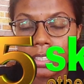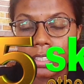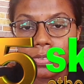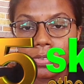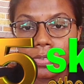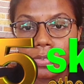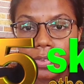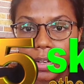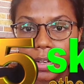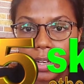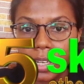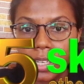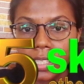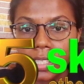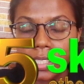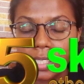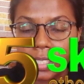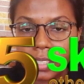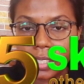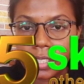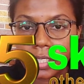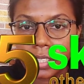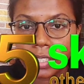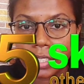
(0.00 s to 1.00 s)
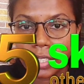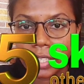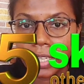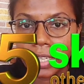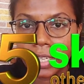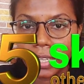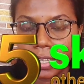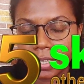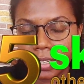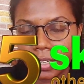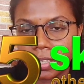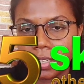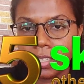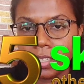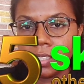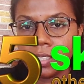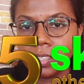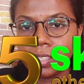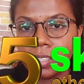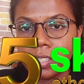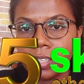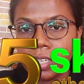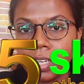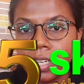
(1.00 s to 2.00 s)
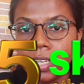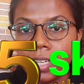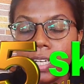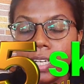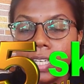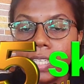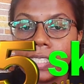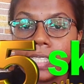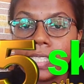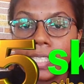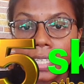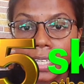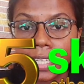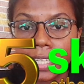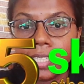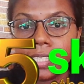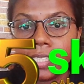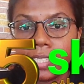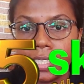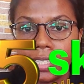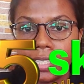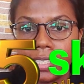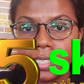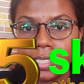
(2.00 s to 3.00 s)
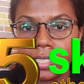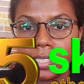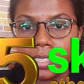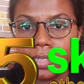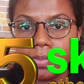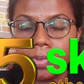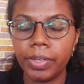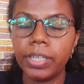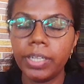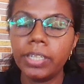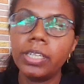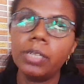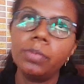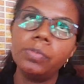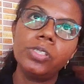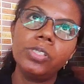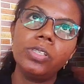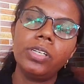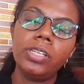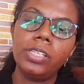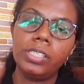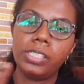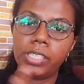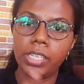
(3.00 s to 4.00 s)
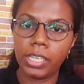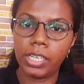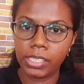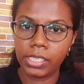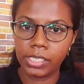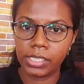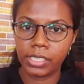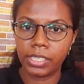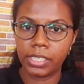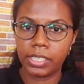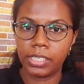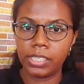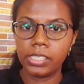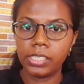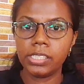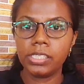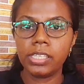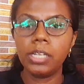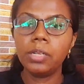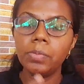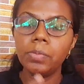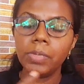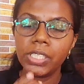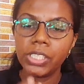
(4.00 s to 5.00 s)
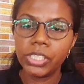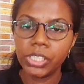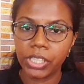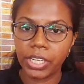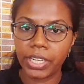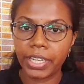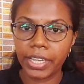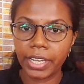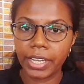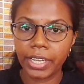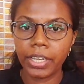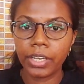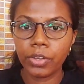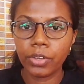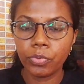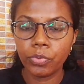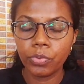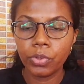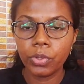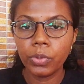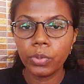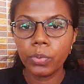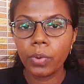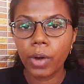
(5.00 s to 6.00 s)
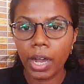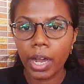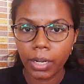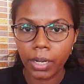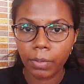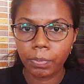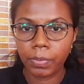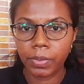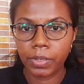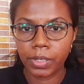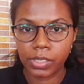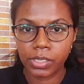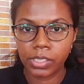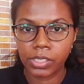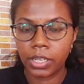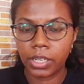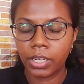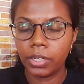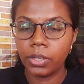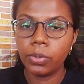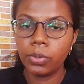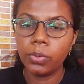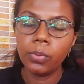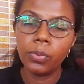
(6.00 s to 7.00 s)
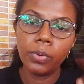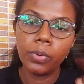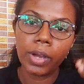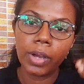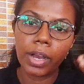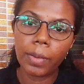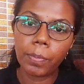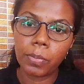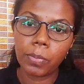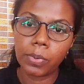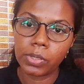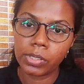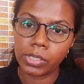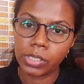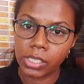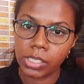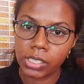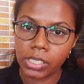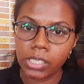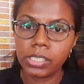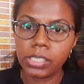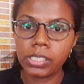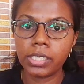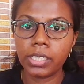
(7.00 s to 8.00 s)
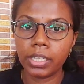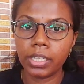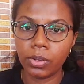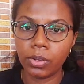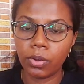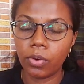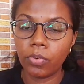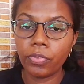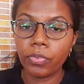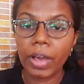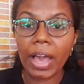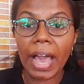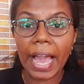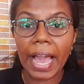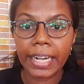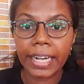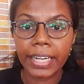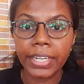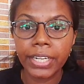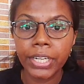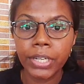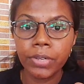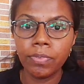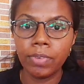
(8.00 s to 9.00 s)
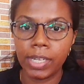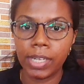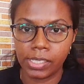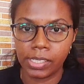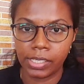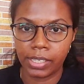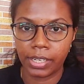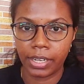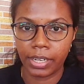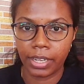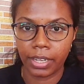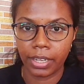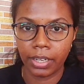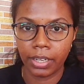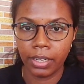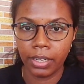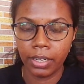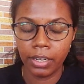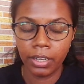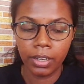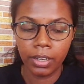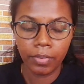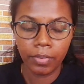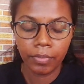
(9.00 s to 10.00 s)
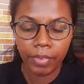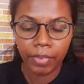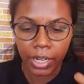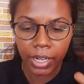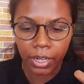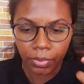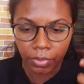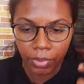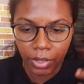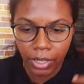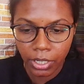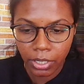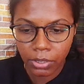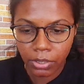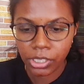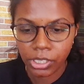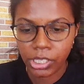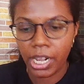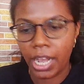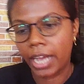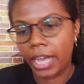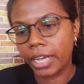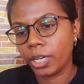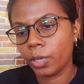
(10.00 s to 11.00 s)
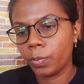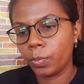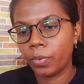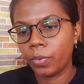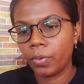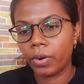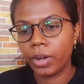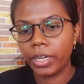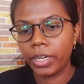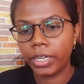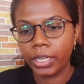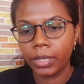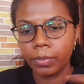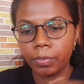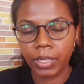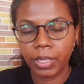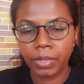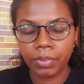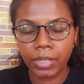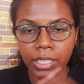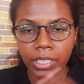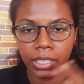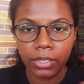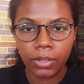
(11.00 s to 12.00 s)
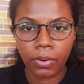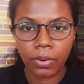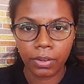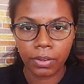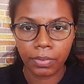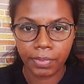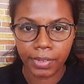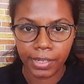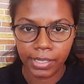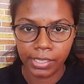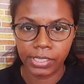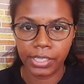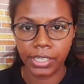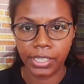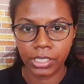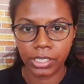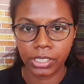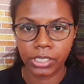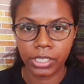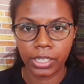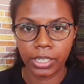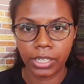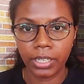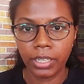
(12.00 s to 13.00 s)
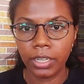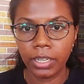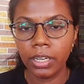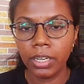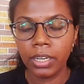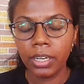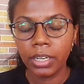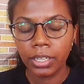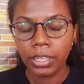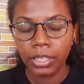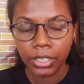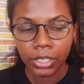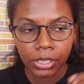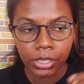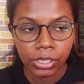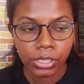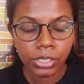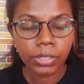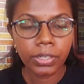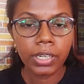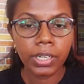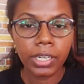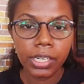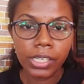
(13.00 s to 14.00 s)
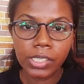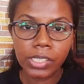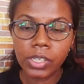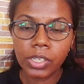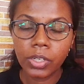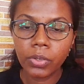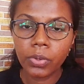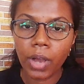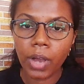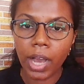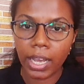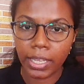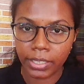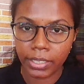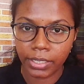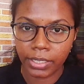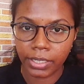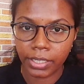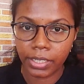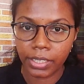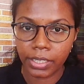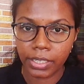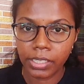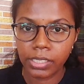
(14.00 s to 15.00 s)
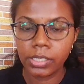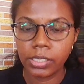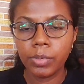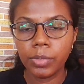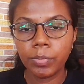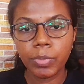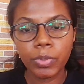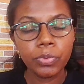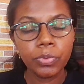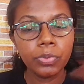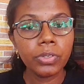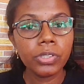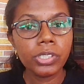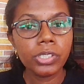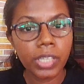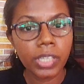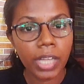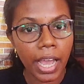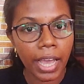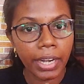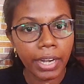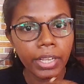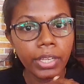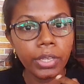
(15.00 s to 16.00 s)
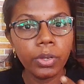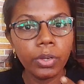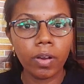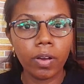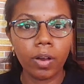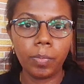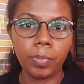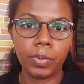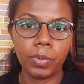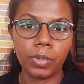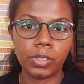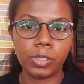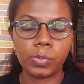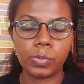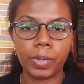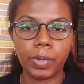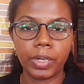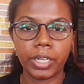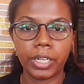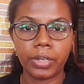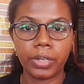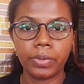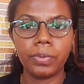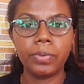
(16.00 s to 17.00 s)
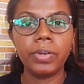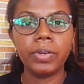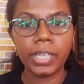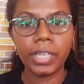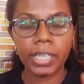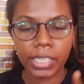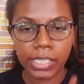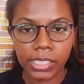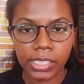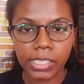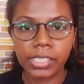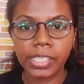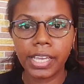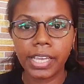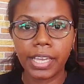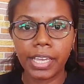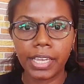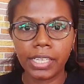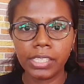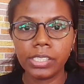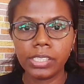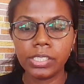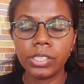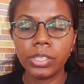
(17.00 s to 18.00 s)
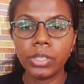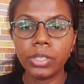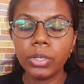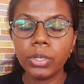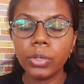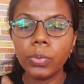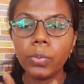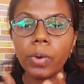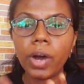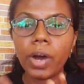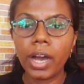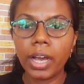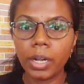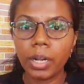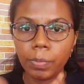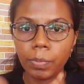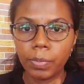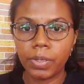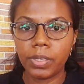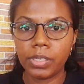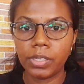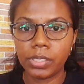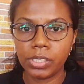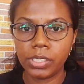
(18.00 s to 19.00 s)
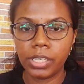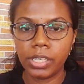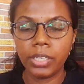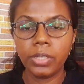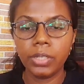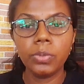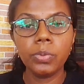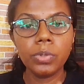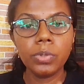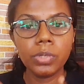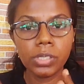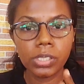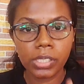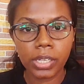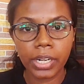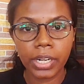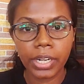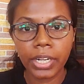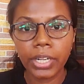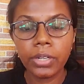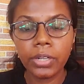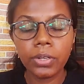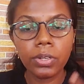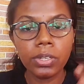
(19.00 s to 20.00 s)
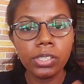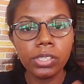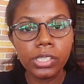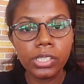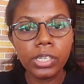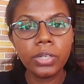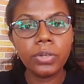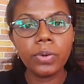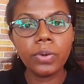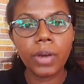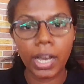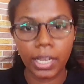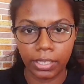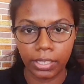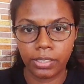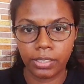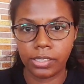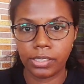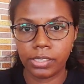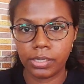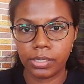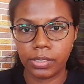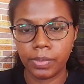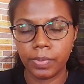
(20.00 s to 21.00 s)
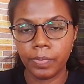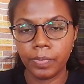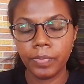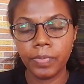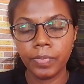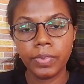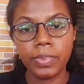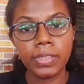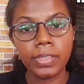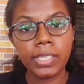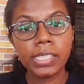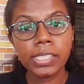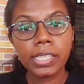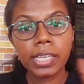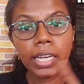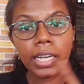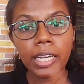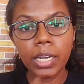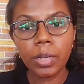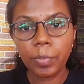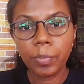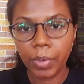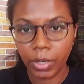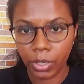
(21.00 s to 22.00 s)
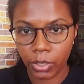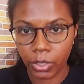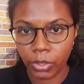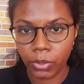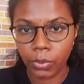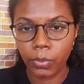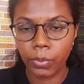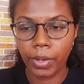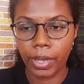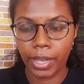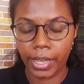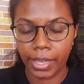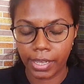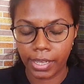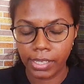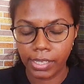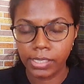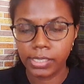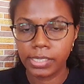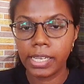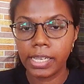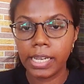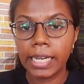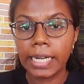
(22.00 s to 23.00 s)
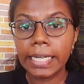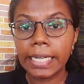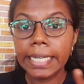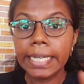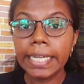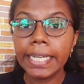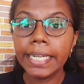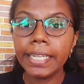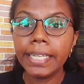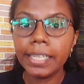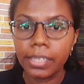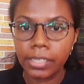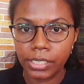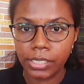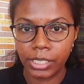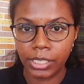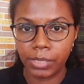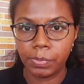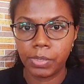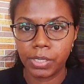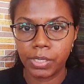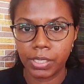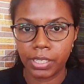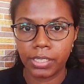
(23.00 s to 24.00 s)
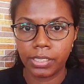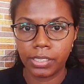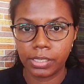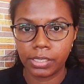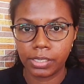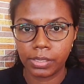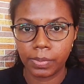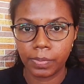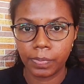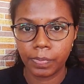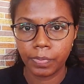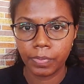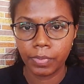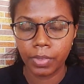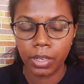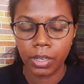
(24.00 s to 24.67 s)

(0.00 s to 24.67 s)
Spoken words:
The first skill is listening skills. When it comes to listening skills, I'll be checking if you are a person who possesses the skill of active listening. Whenever you share your point in between the conversation, you should listen to others before sharing your perspective. It says you are a person who is ready to listen to others. The skill number two is leadership skills.